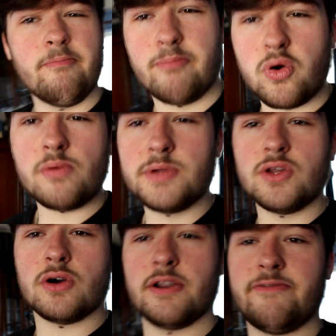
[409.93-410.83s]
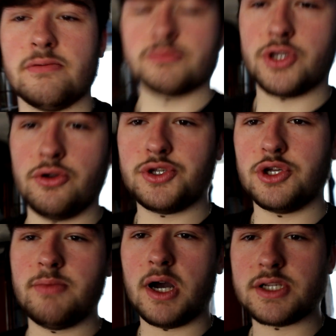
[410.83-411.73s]
probably not going to film too
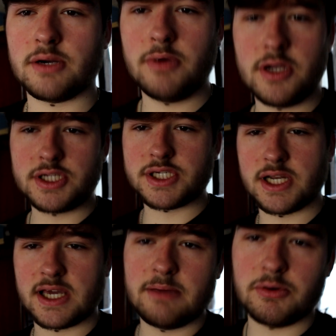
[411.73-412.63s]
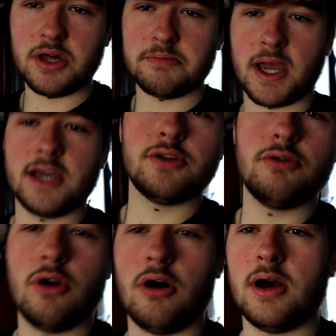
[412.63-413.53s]
too much i'm only just going to keep on updating you
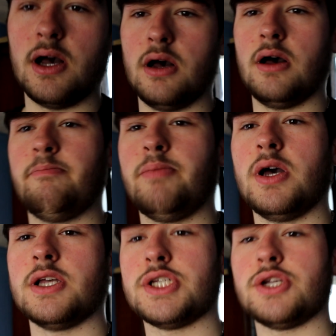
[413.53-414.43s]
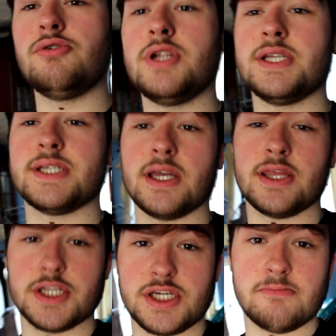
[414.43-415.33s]
lot uh, but as soon as
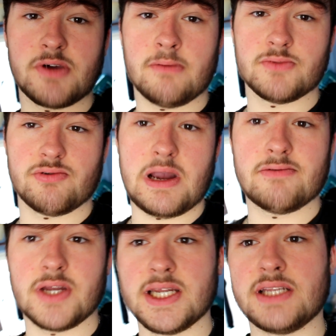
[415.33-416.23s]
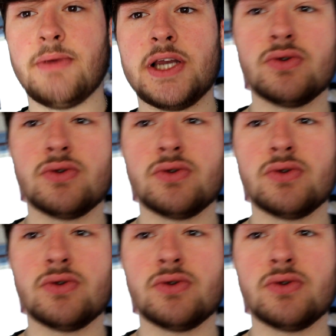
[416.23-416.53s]
the gym comes around i need to make